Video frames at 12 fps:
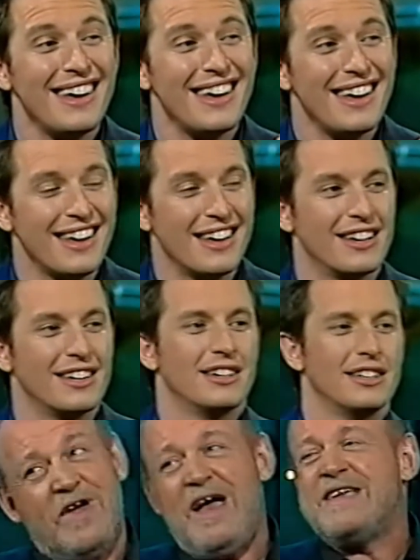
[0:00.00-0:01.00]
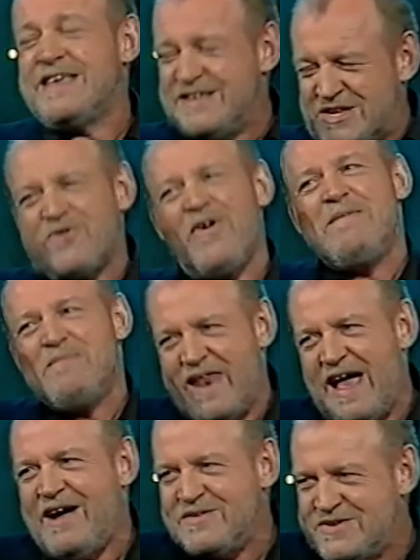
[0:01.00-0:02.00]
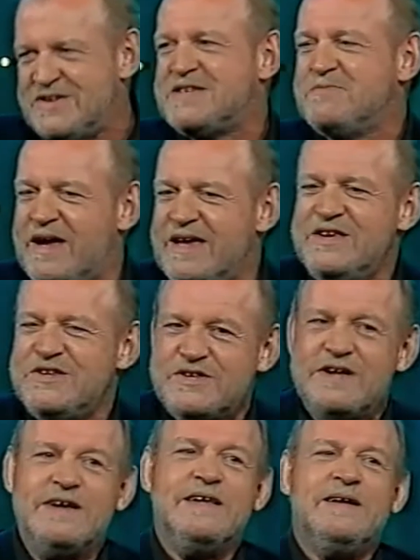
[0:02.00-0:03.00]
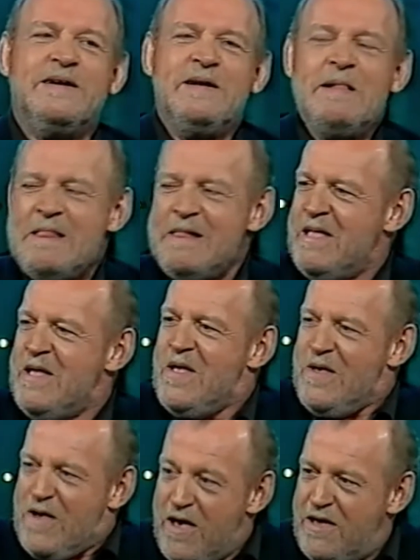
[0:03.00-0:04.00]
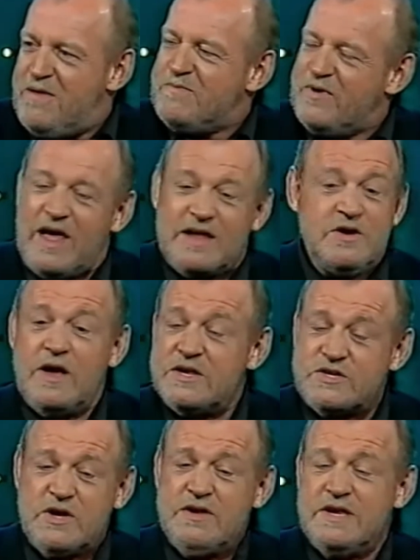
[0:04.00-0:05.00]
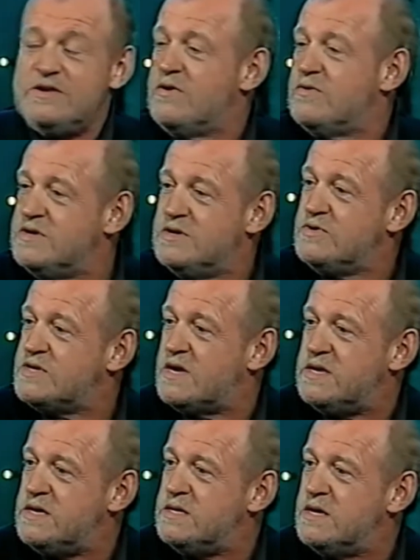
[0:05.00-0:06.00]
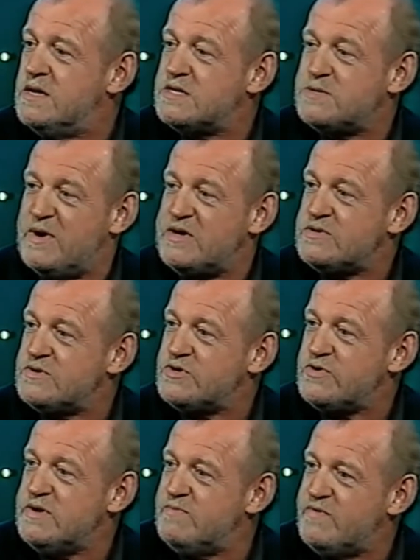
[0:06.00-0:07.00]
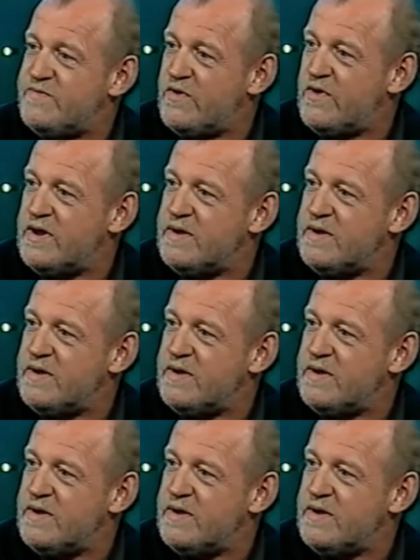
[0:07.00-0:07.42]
well, I can scrape that out just about each night. But I certainly don't use any special treatment for it.